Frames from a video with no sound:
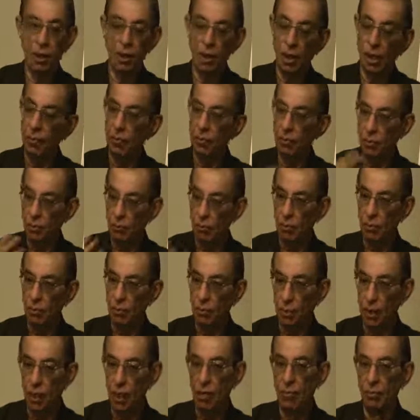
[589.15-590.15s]
they become,
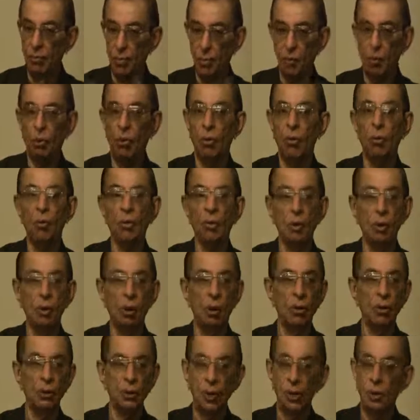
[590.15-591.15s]
uh, you know,
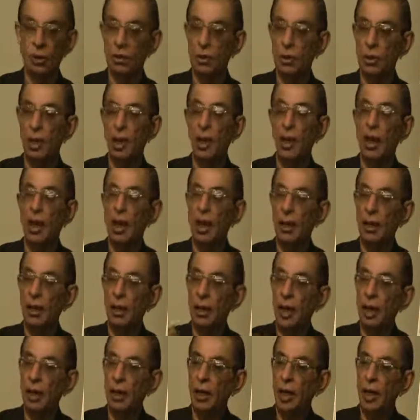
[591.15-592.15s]
toxins
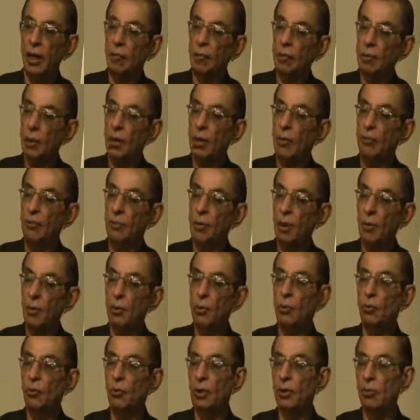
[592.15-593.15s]
and get absorbed
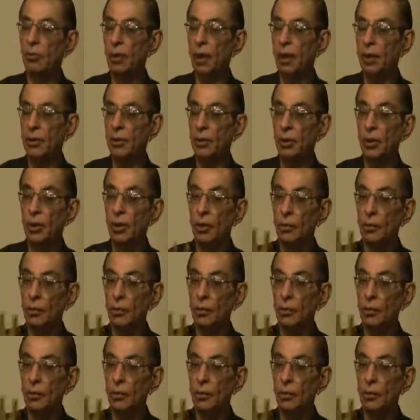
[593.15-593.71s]
into our blood.